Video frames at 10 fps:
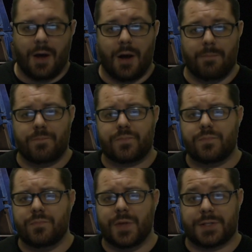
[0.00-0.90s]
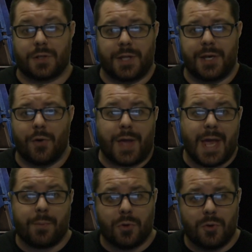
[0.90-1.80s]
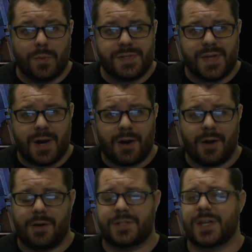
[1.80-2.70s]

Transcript: The Toledo Game Room was there